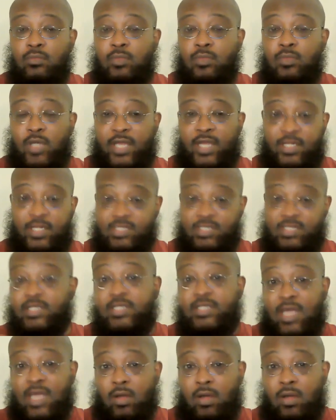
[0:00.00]
Okay, this is in
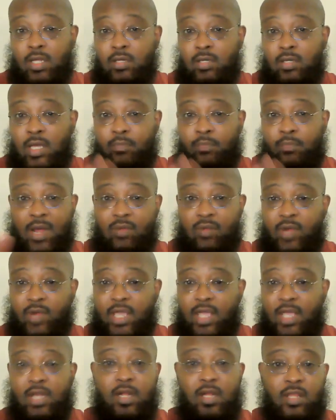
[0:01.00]
Saudi. In
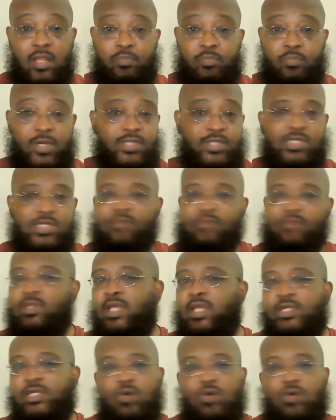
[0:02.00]
Bahrain and other places,
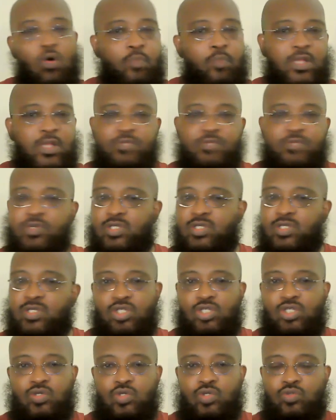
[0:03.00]
everything is open, it's business
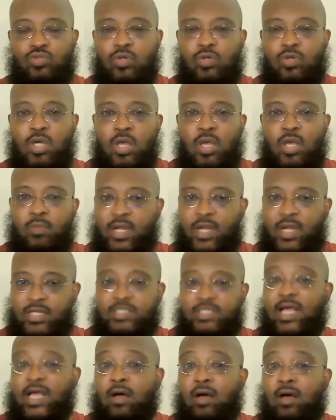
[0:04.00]
as usual. But in
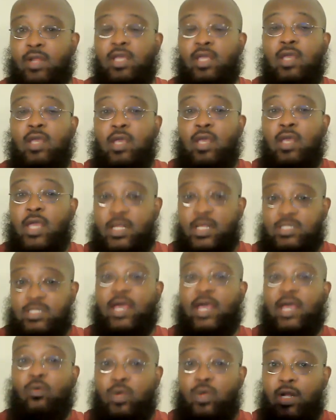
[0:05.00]
Saudi, it's
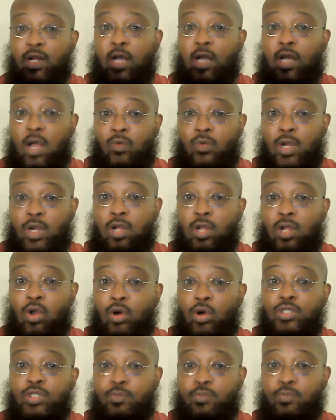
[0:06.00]
like when the
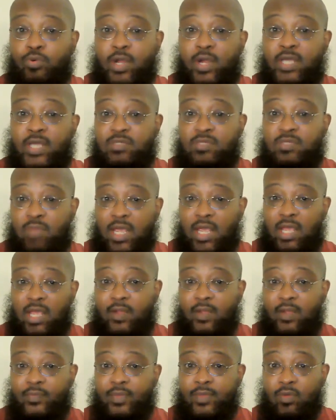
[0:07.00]
call to prayer is
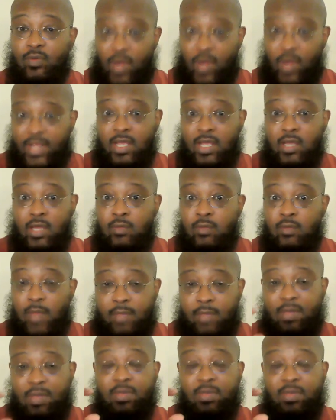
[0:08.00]
made, right?
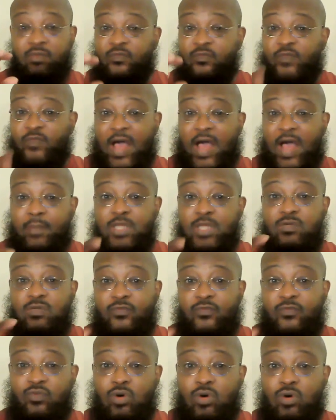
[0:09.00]
Like maybe even 5 minutes
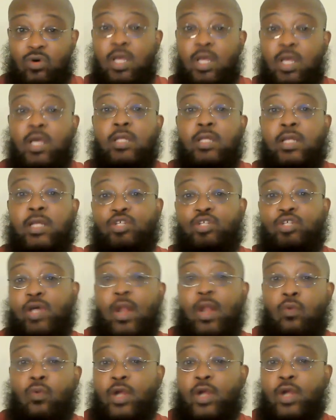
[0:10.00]
before, they're trying
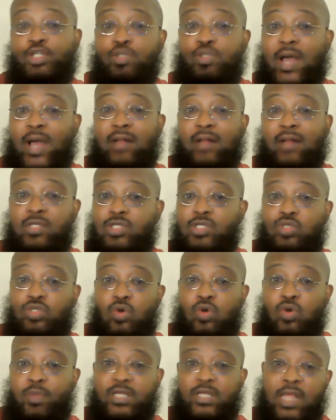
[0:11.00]
to rush you out the
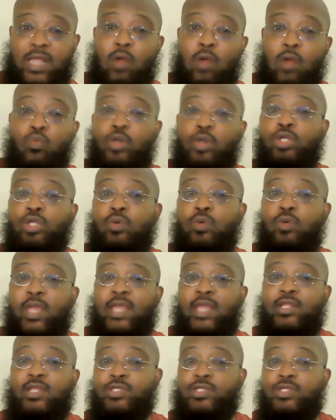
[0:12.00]
store because they don't want you
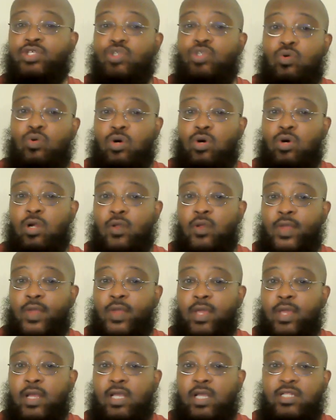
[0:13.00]
in the store
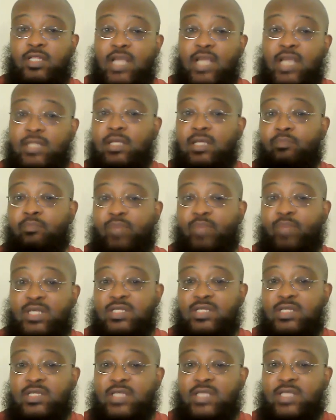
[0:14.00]
conducting
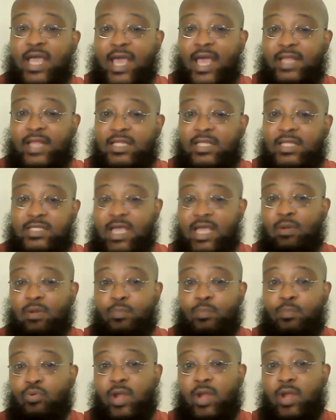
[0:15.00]
business at the time
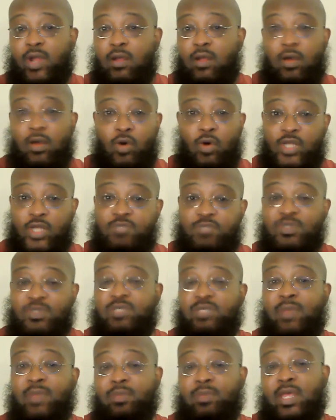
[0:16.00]
of prayer, or
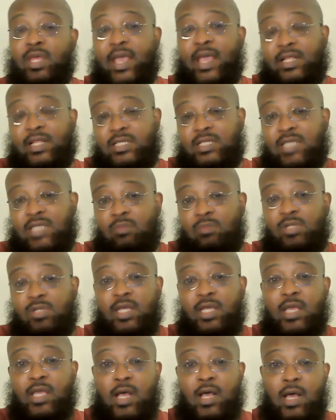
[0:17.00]
especially maybe at the time of
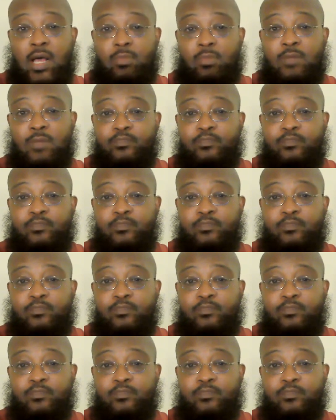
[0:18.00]
the Iqama.